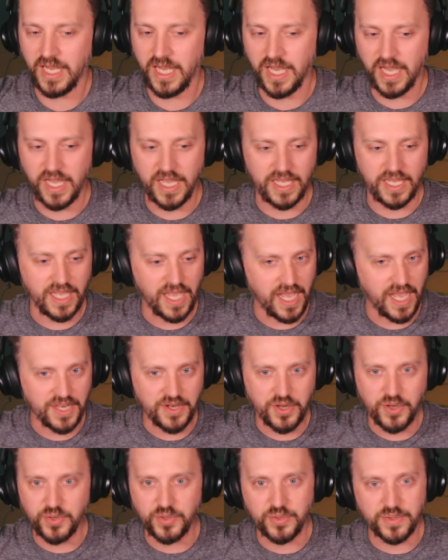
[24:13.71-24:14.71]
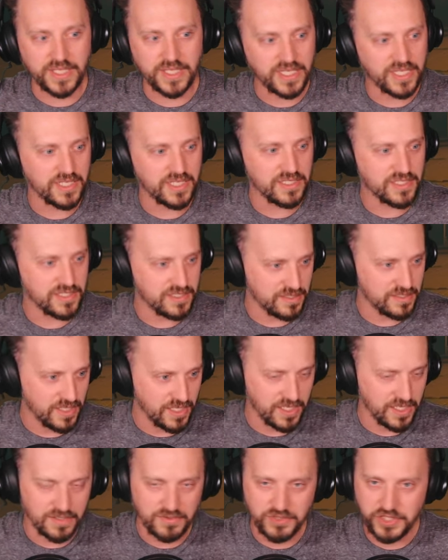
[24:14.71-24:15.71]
I I know who he is. Uh,